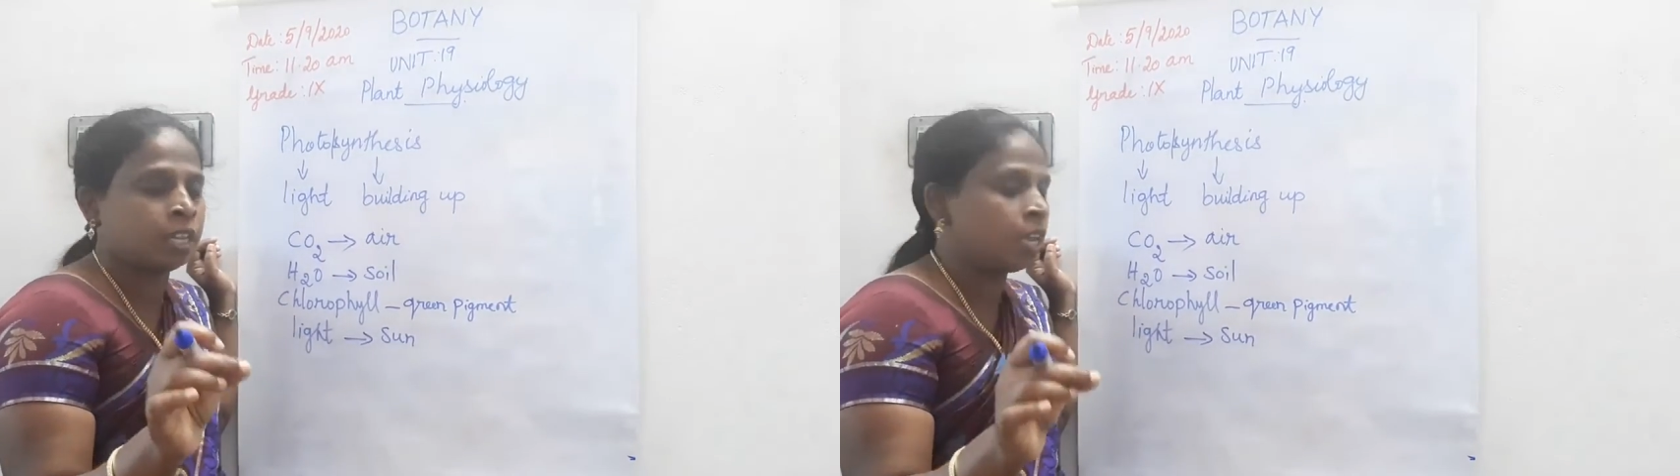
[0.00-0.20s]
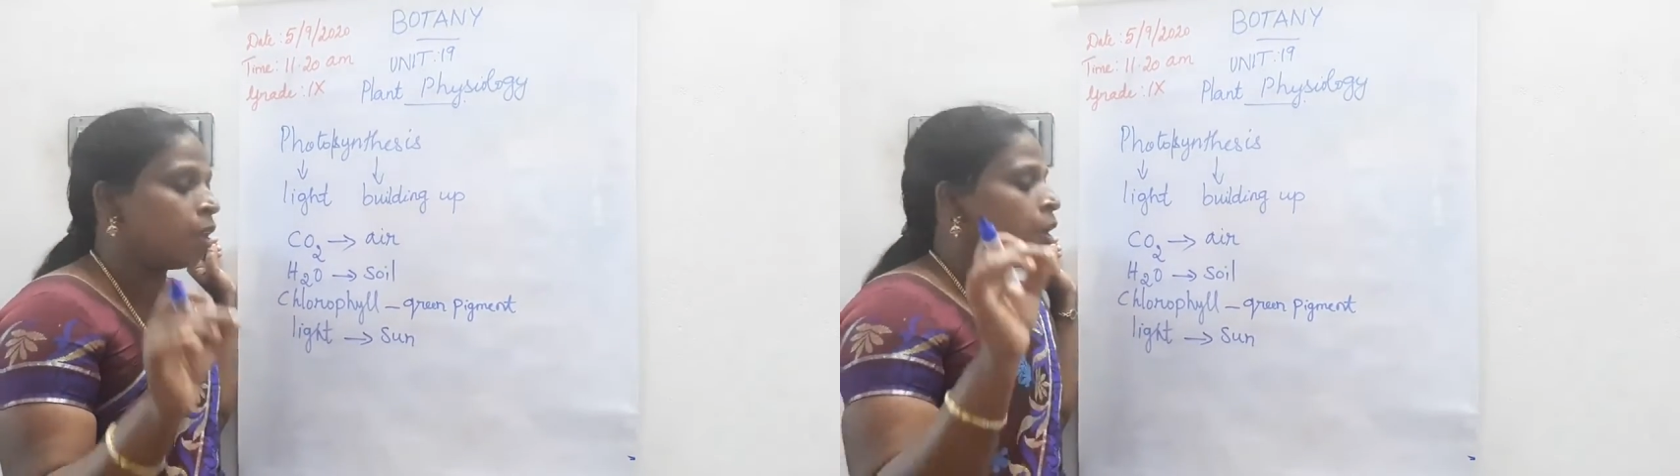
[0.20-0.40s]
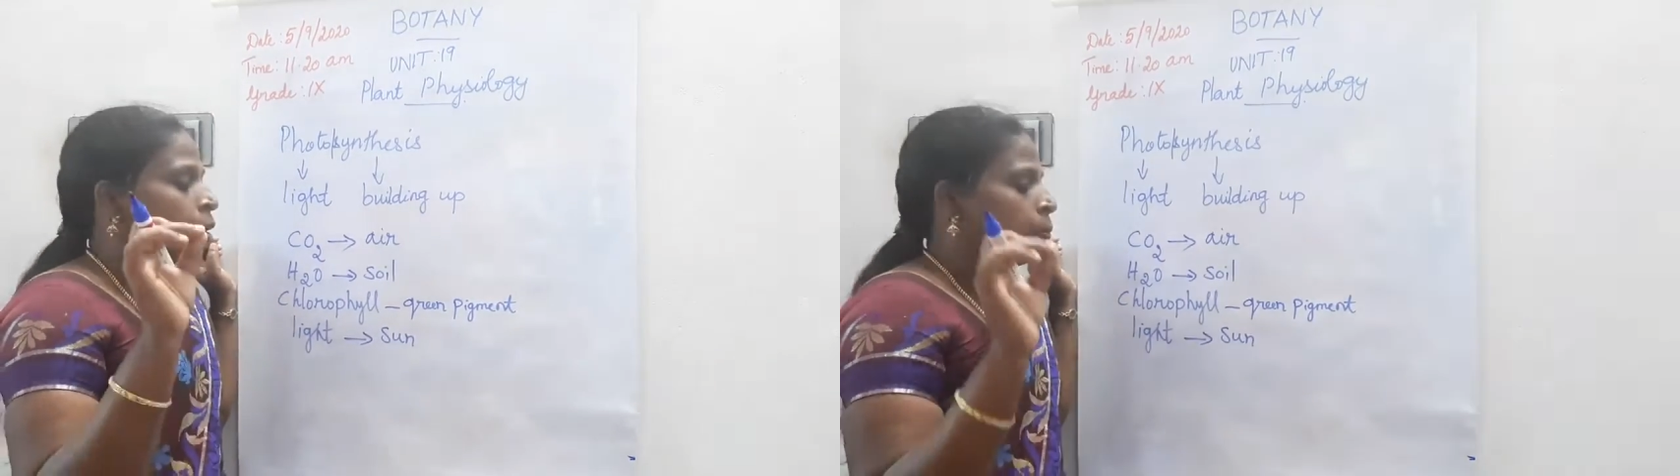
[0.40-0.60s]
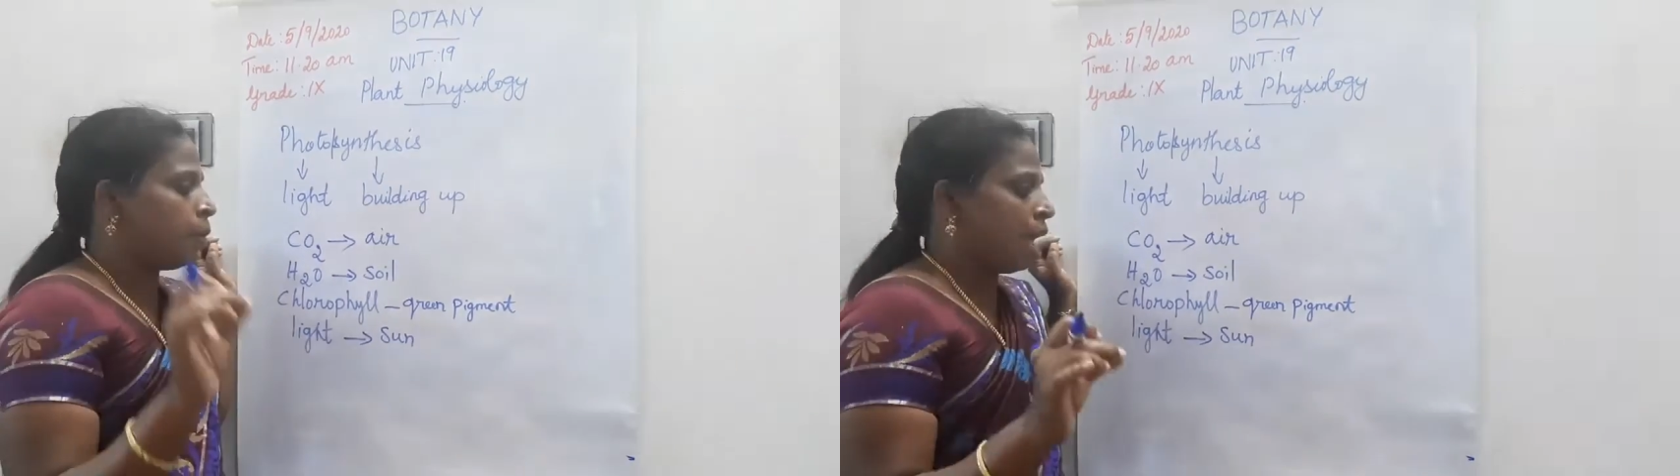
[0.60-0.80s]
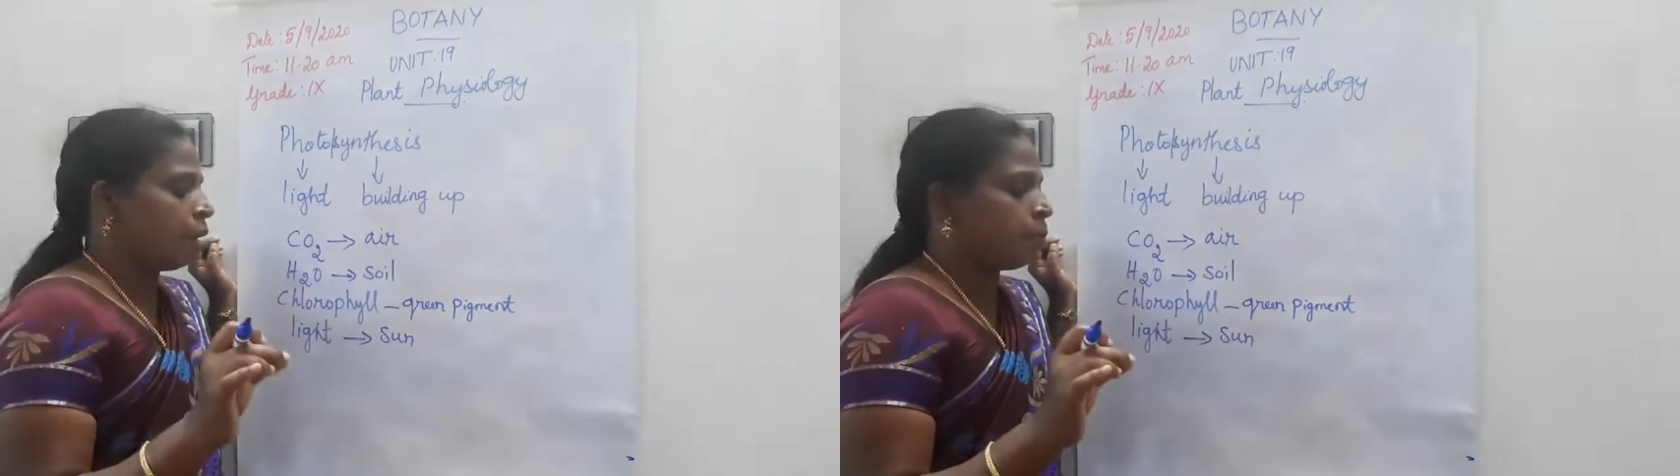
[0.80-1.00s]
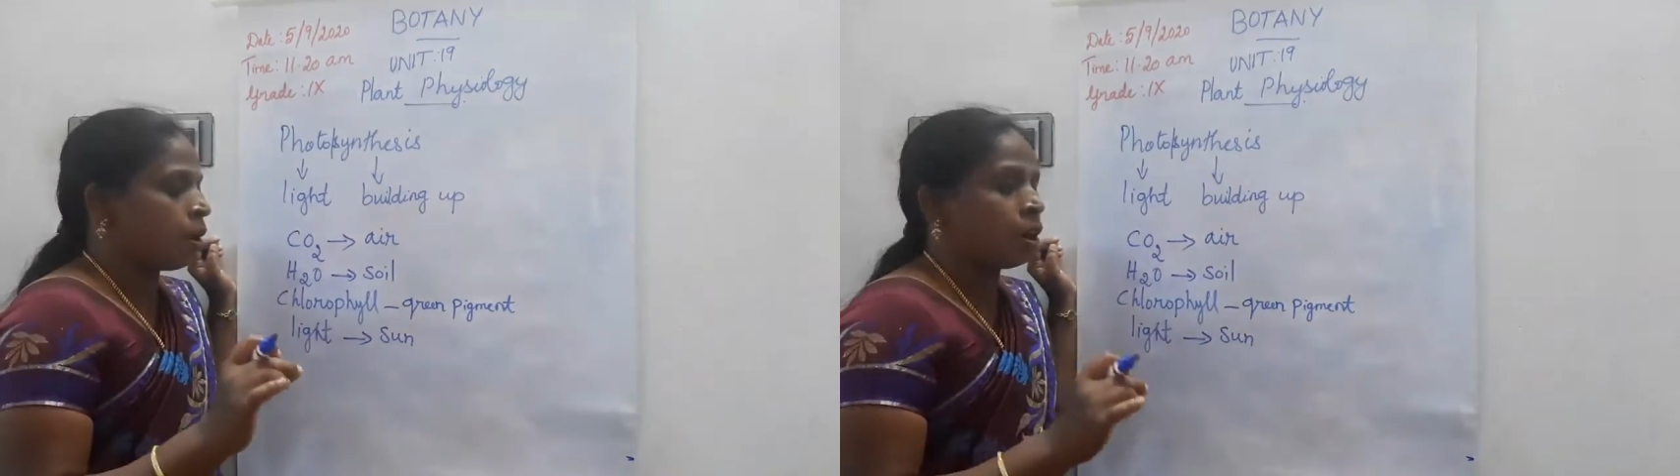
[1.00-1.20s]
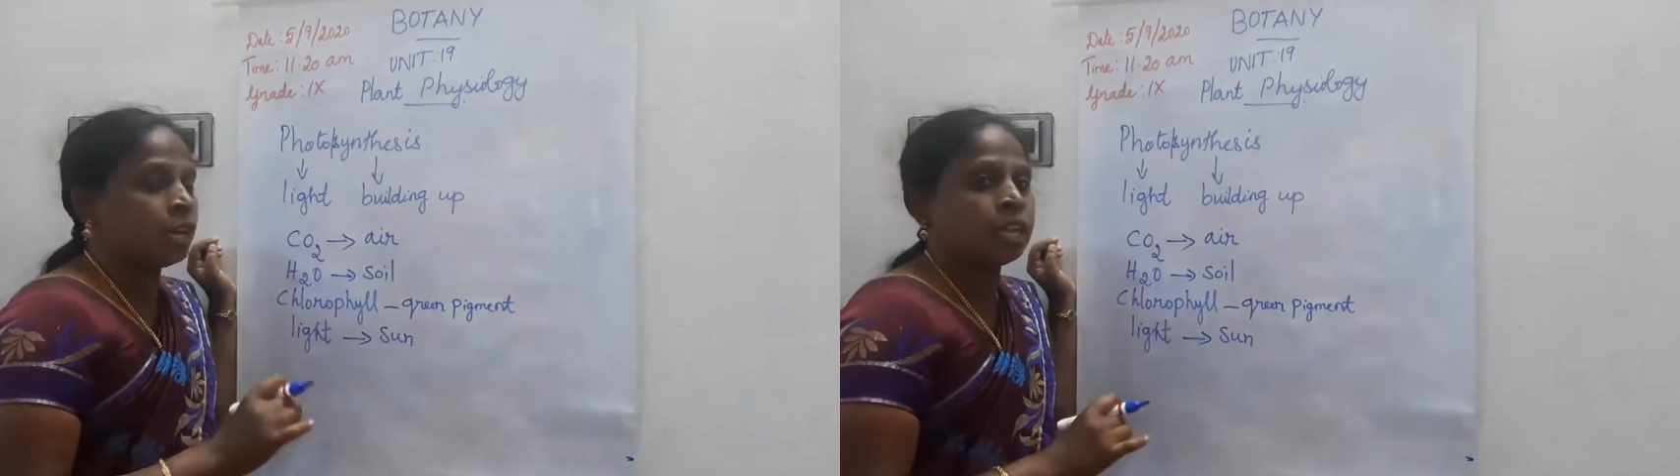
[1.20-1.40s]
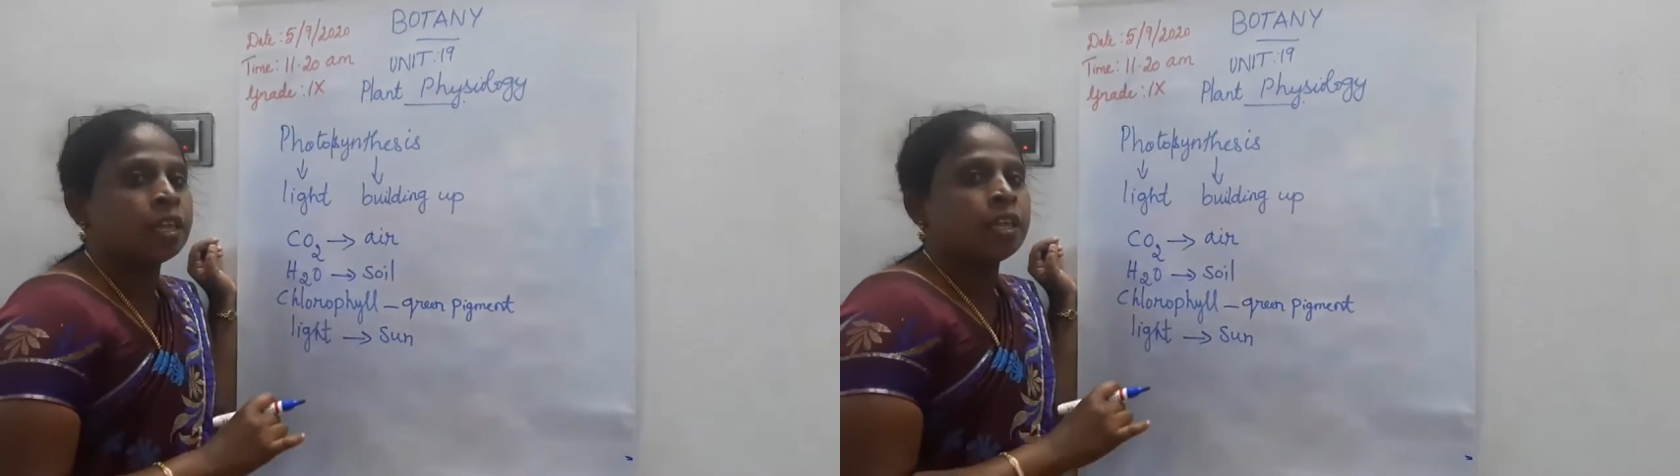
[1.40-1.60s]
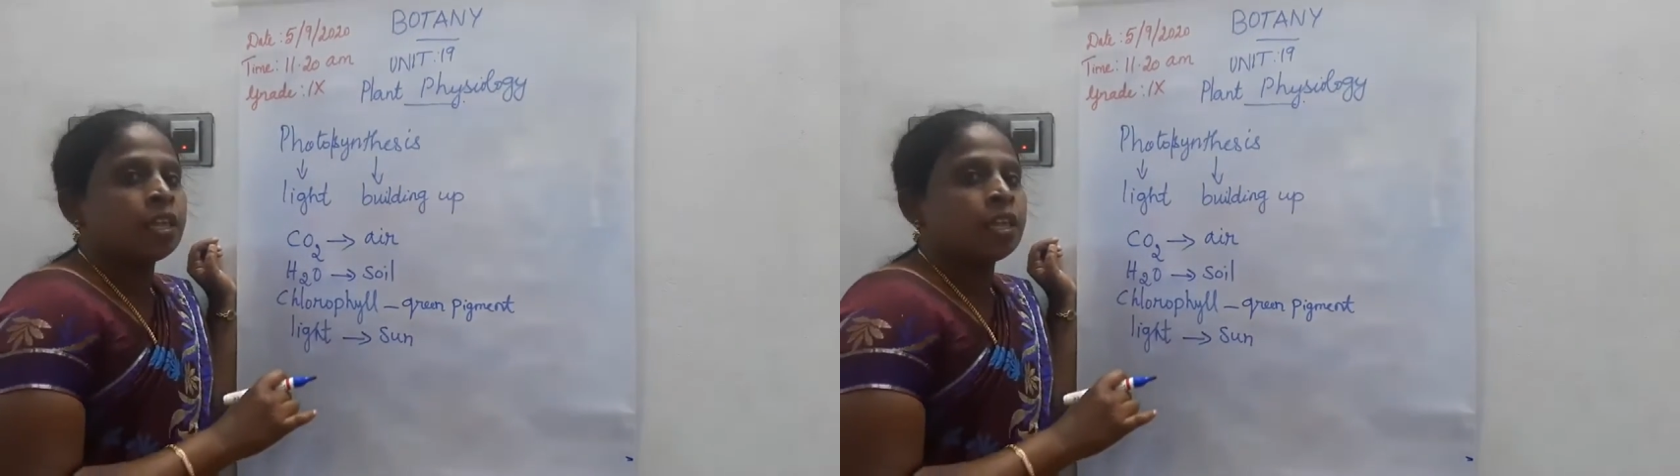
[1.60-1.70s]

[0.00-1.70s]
the plant body.